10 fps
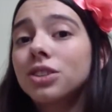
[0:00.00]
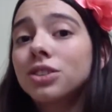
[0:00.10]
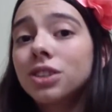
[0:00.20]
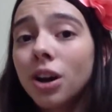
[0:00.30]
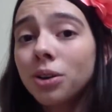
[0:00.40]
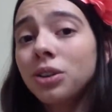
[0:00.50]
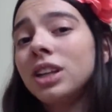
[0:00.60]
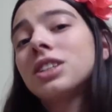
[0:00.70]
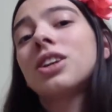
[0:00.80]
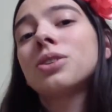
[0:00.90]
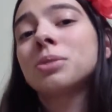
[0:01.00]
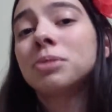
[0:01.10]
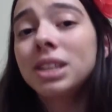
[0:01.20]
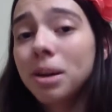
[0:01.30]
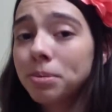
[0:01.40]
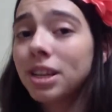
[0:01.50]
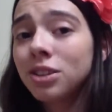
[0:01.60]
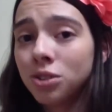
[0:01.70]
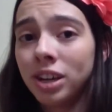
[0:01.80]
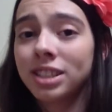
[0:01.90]
So you need to know some tips
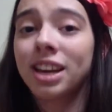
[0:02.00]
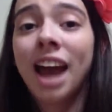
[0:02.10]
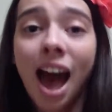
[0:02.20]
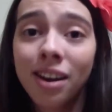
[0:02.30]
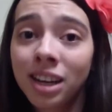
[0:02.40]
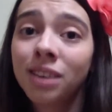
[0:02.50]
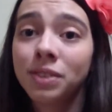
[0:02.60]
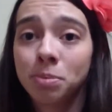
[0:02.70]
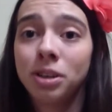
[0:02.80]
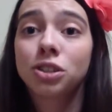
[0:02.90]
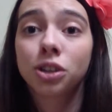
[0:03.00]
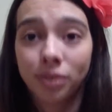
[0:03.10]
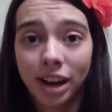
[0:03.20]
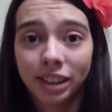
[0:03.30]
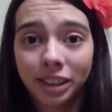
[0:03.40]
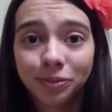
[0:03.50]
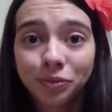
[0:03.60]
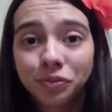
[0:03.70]
and tricks on how to give a speech correctly.